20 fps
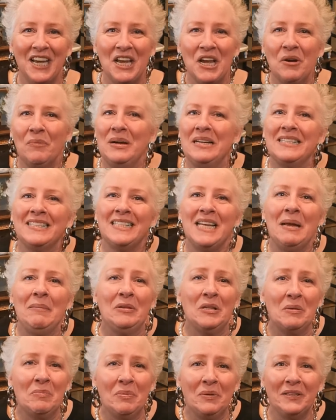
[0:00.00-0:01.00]
We seem
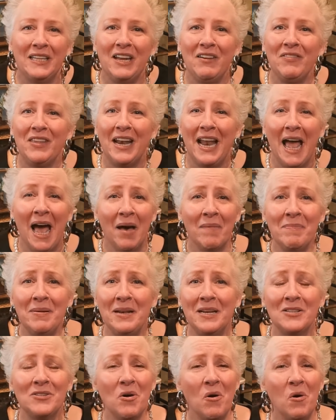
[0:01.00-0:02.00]
to believe that
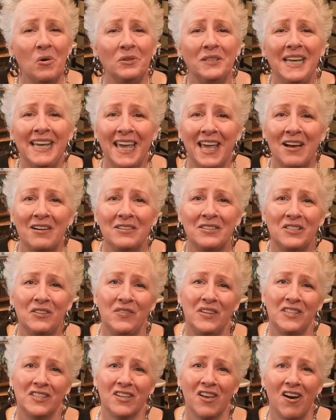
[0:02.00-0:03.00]
happiness only counts if
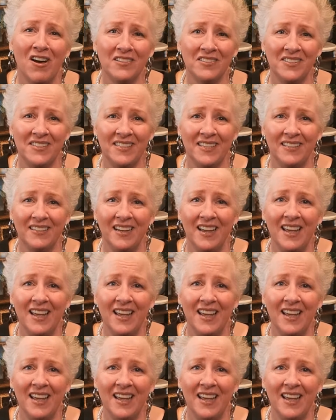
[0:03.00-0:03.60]
it's constant,